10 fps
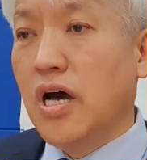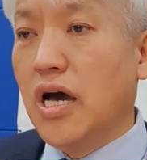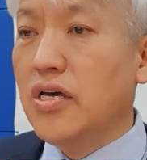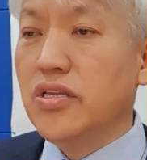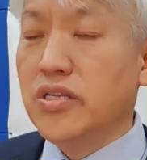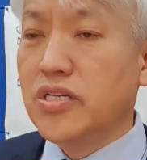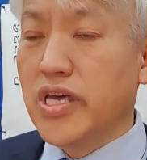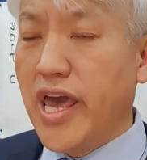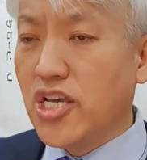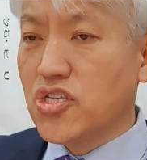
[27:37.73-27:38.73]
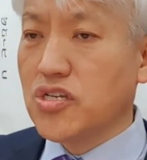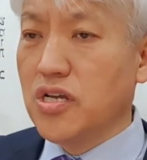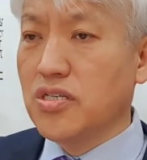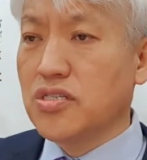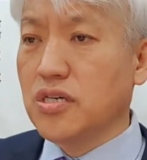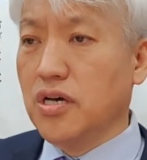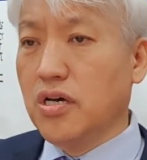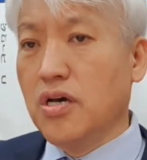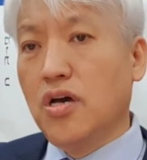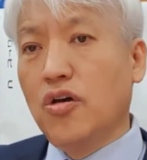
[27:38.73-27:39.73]
I think excellent,
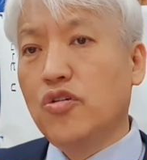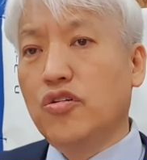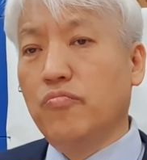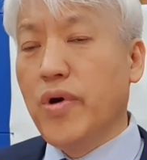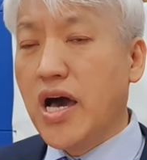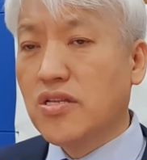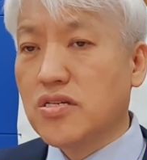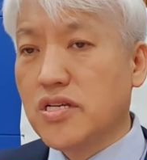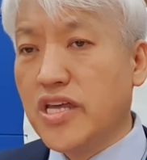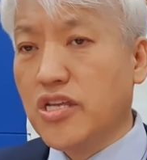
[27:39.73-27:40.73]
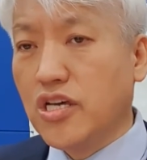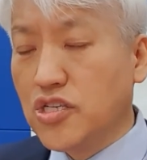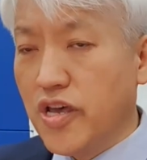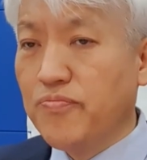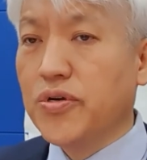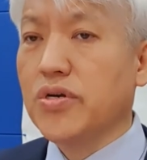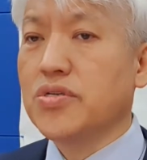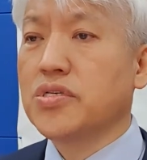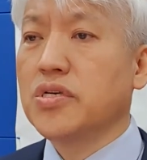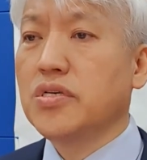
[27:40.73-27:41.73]
model and
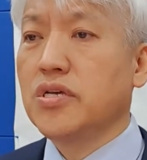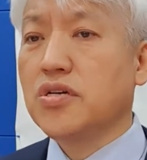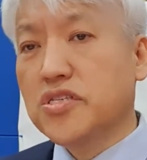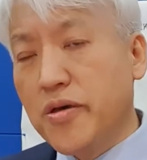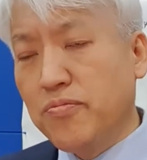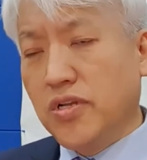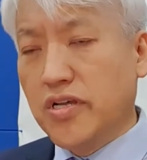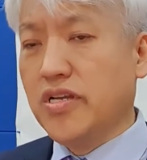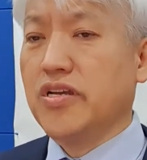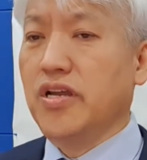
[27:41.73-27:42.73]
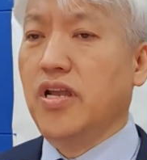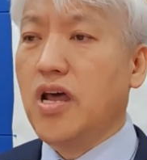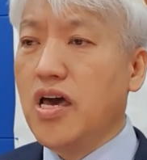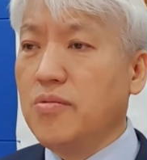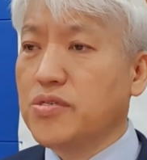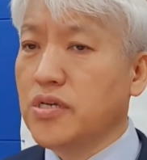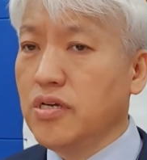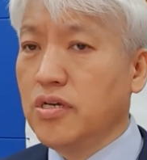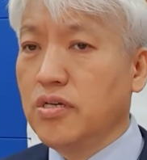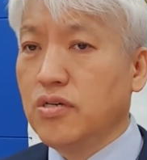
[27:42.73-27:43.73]
exemplary lives
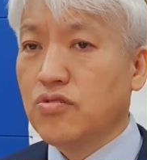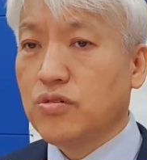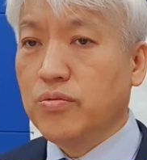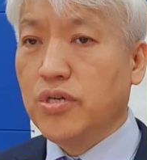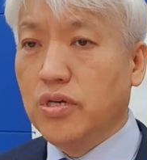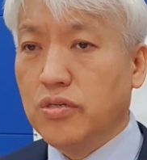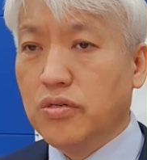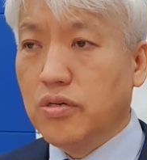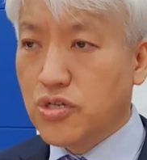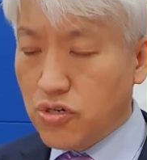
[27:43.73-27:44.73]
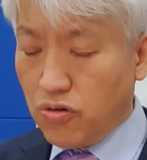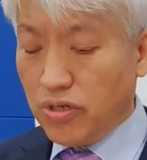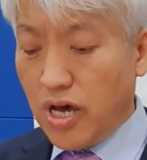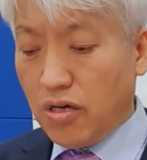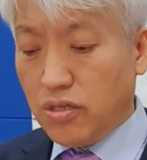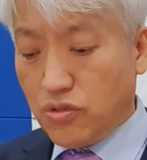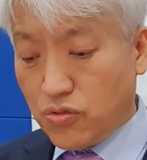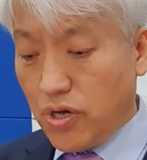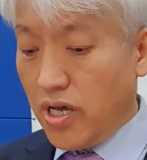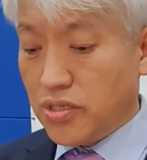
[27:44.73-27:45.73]
to be, shown up
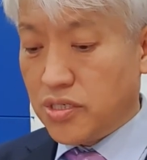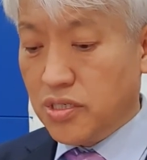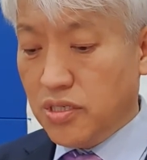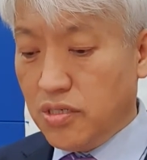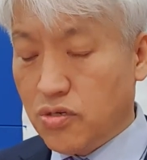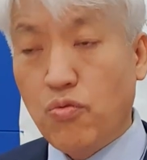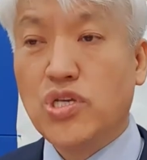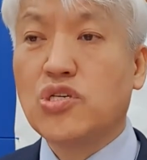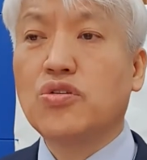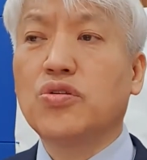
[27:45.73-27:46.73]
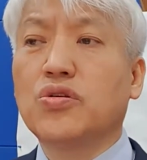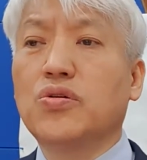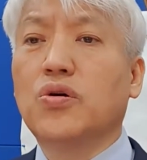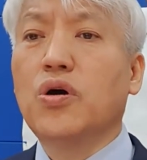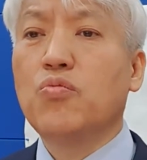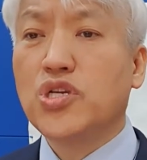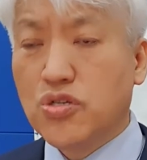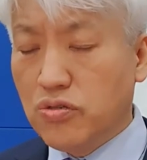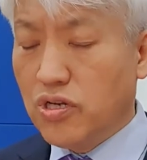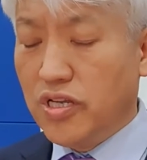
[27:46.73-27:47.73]
to us. So we should do, we
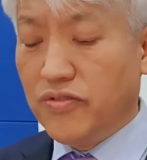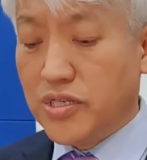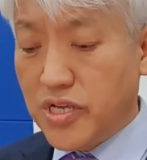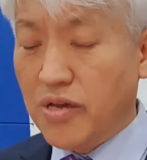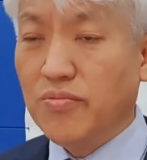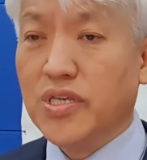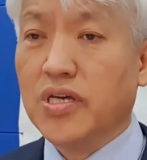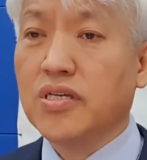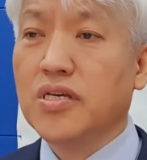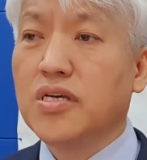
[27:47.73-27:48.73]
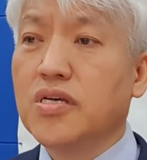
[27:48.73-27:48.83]
should live the same thing.